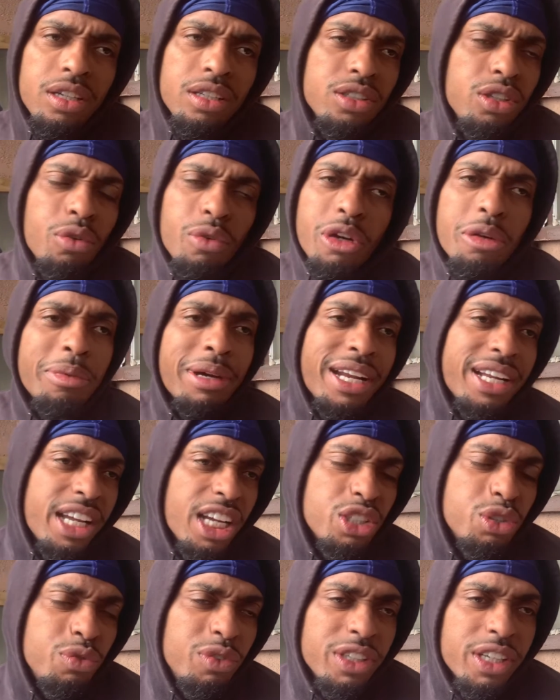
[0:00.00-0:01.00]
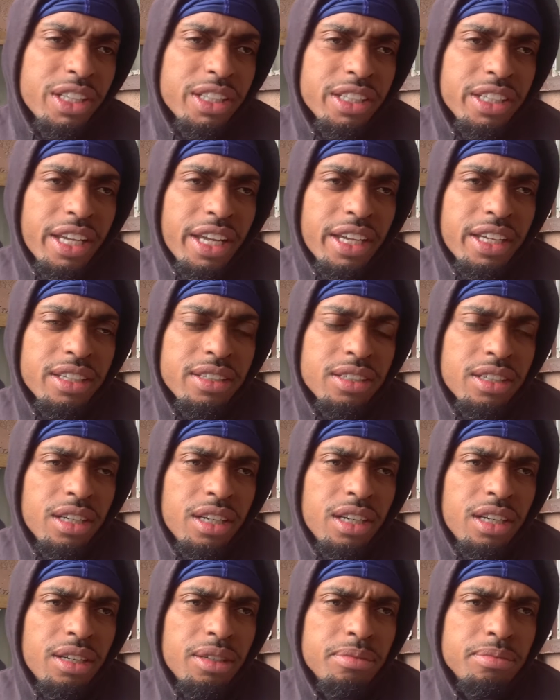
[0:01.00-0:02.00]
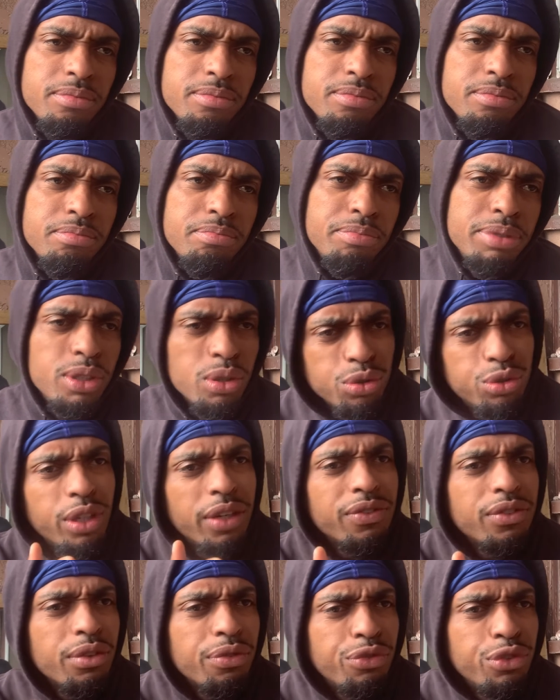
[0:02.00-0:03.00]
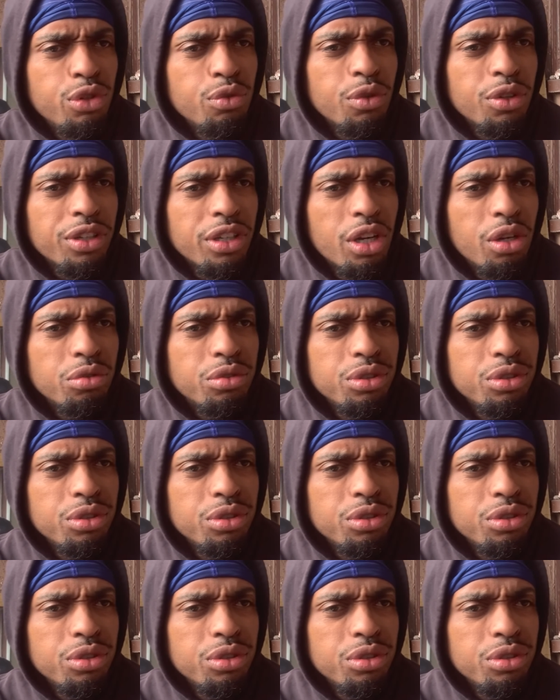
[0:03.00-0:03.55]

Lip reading: Don't worry about it, I got you for another day. But don't you have to a funeral to go